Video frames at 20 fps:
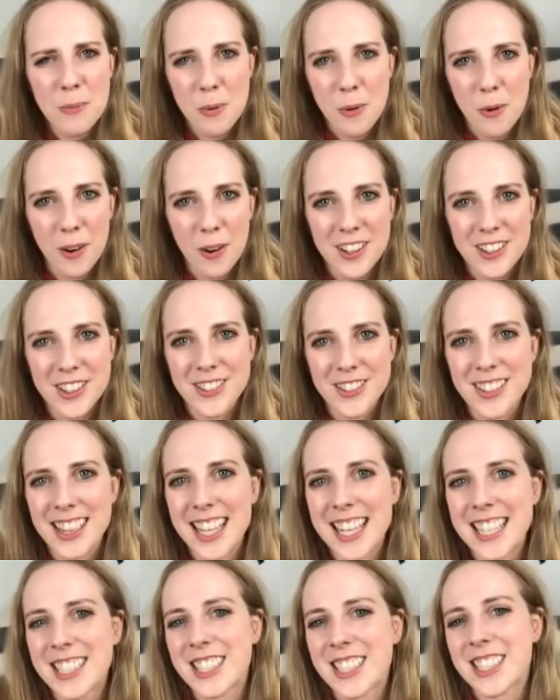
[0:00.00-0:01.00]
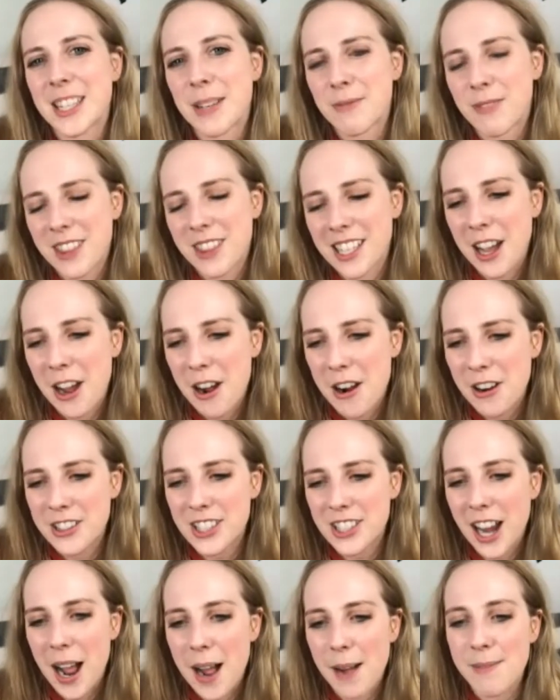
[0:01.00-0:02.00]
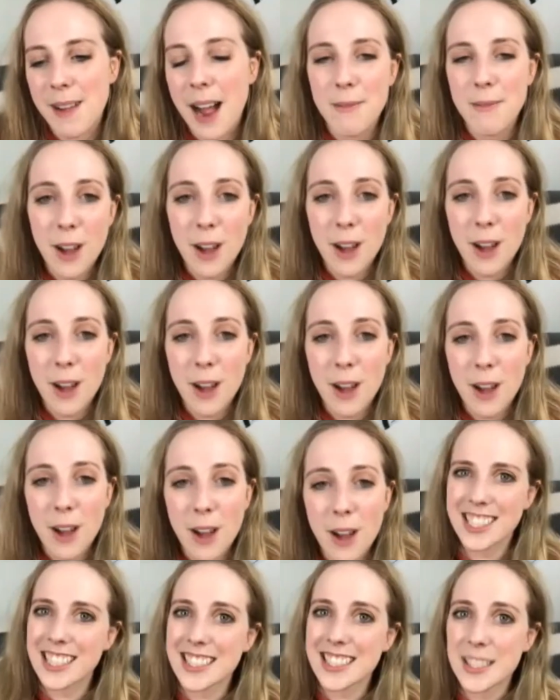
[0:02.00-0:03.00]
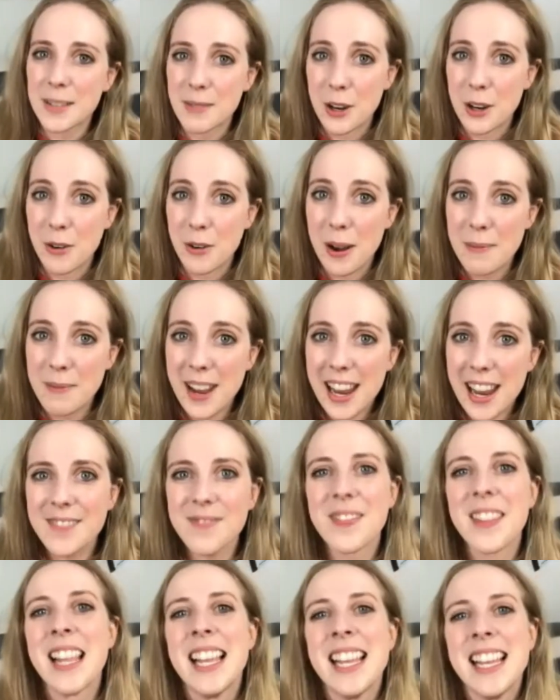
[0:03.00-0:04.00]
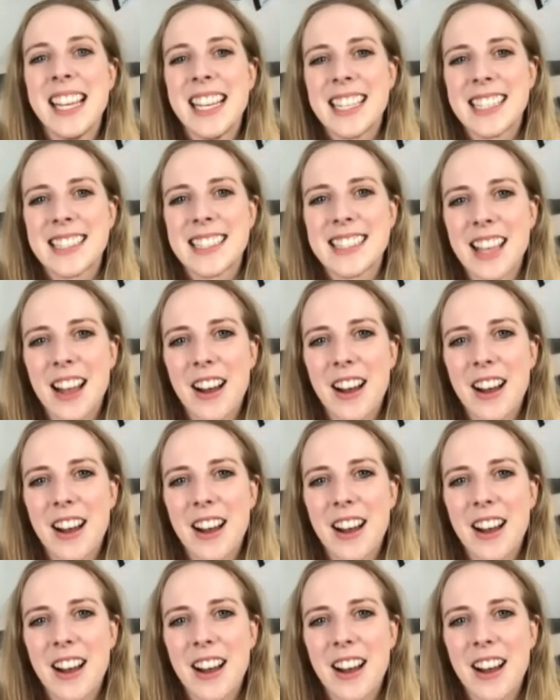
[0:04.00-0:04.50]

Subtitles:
important, your relationship with the coach. I'm also changing some equipment. So